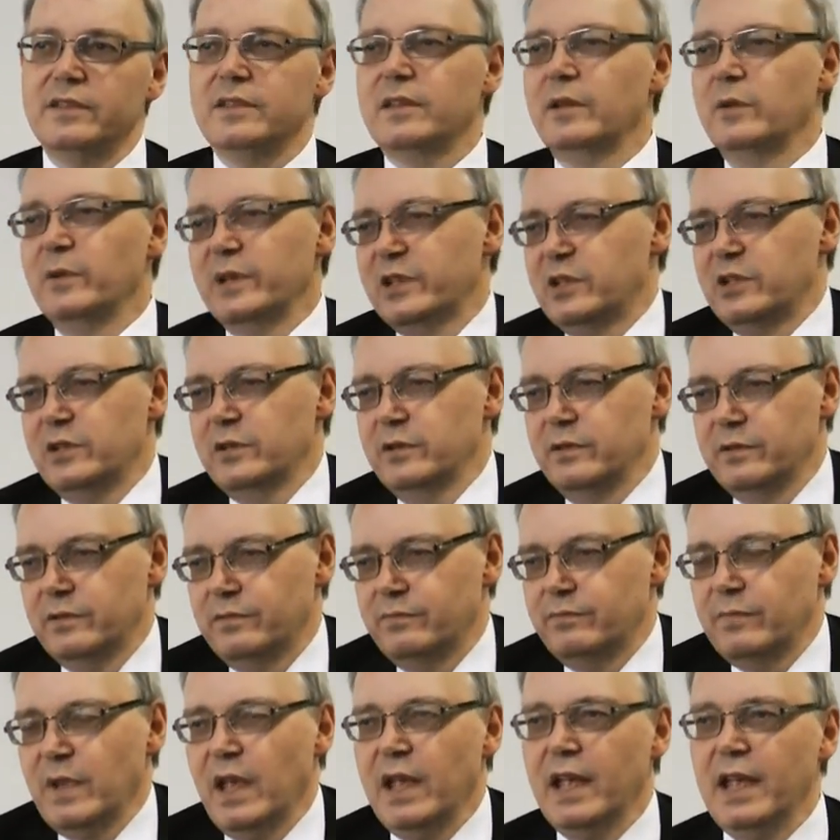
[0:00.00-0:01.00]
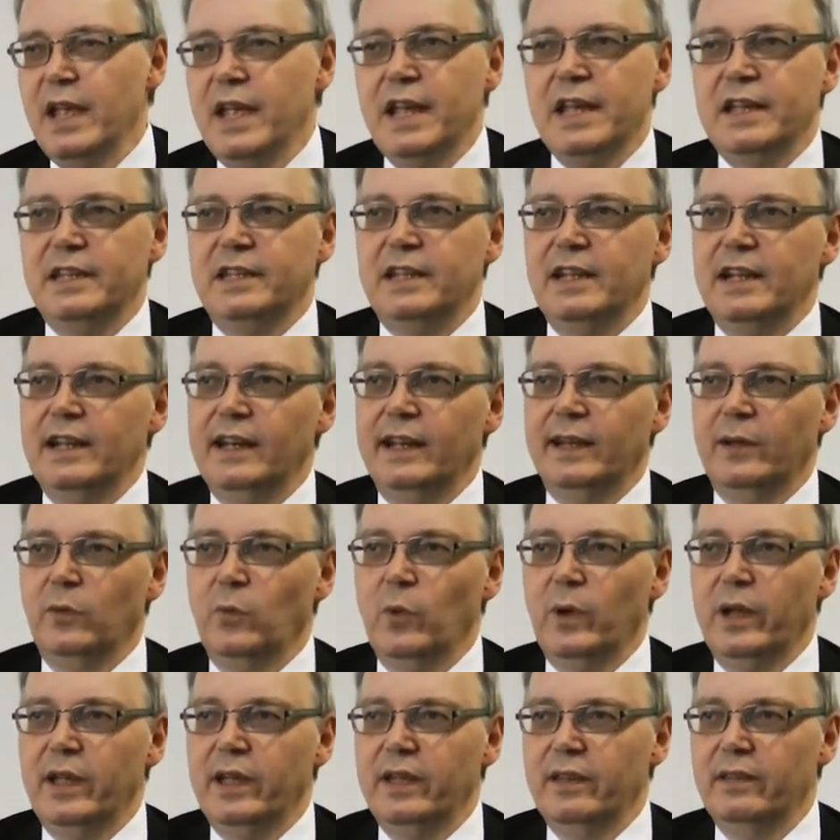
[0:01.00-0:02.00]
So issues dealing
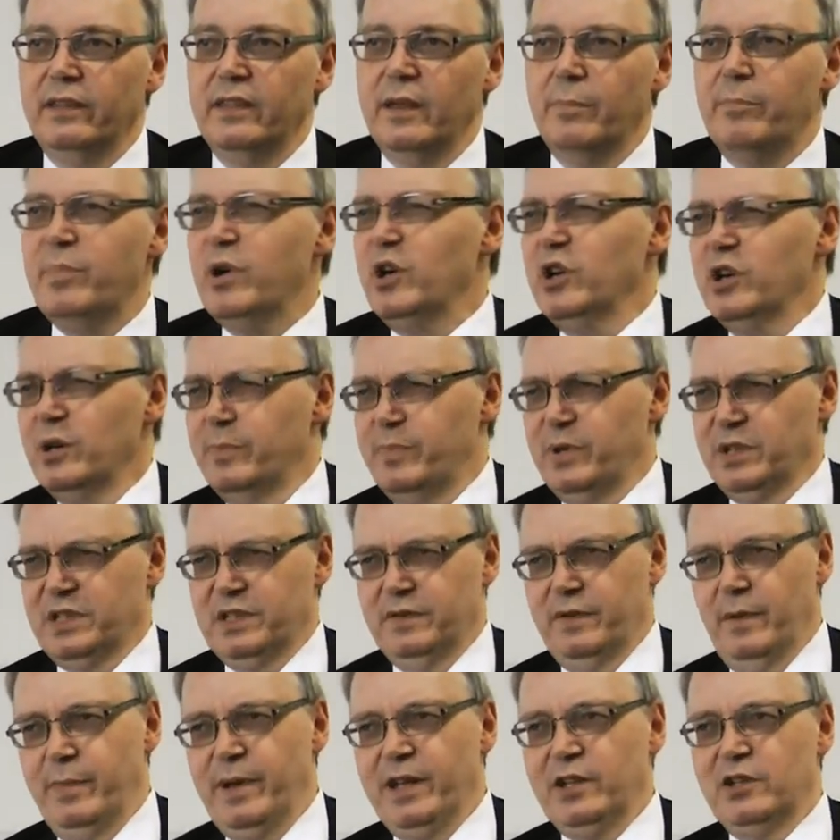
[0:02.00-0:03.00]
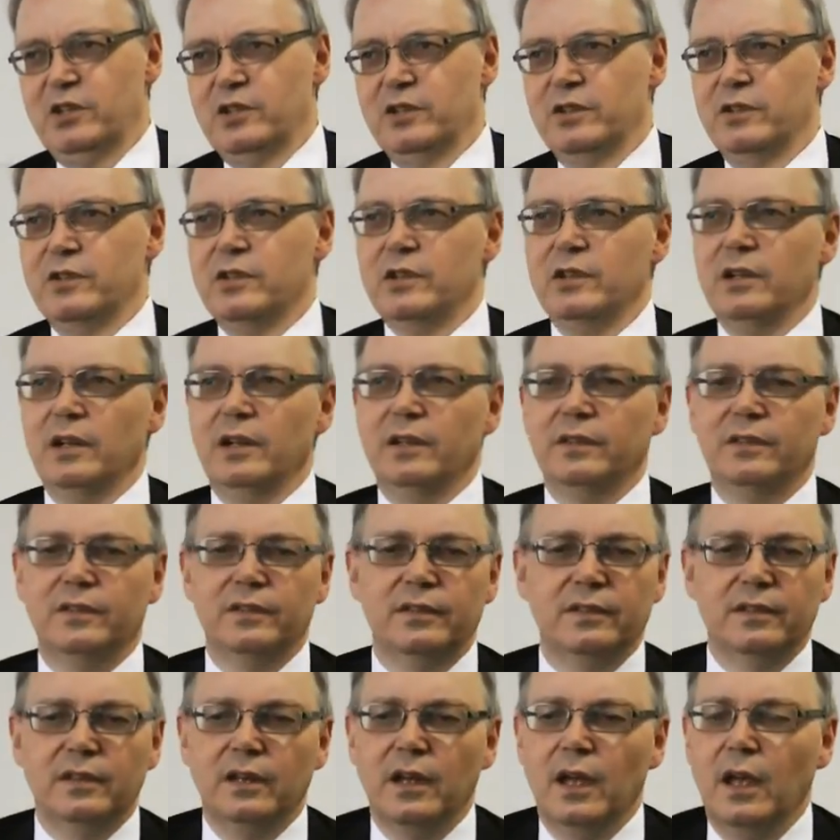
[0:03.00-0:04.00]
with the purpose of a pension
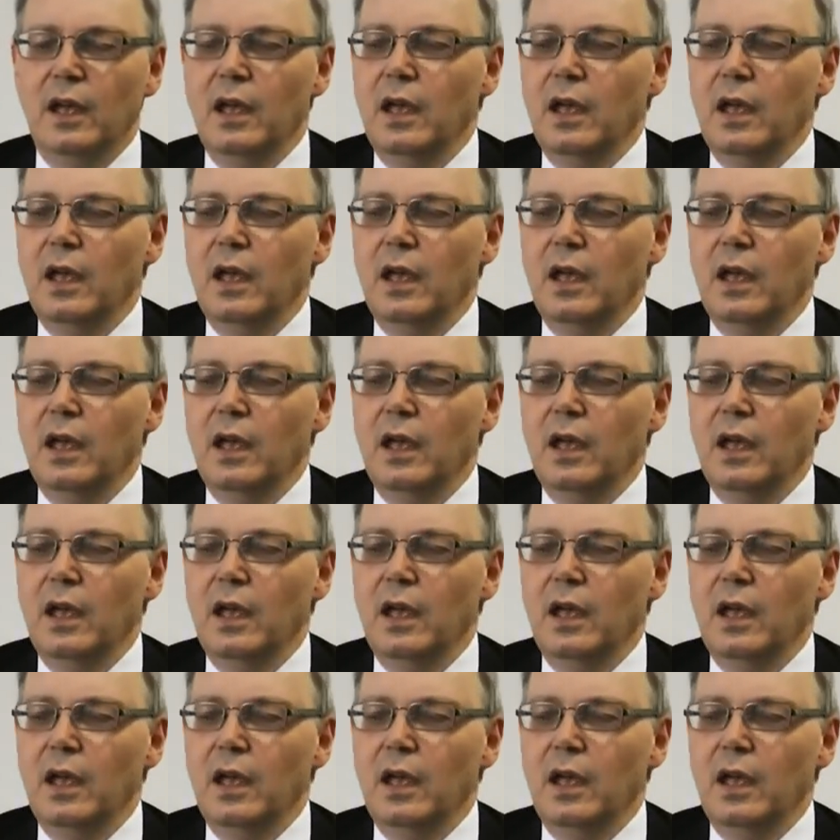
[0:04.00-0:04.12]
trust,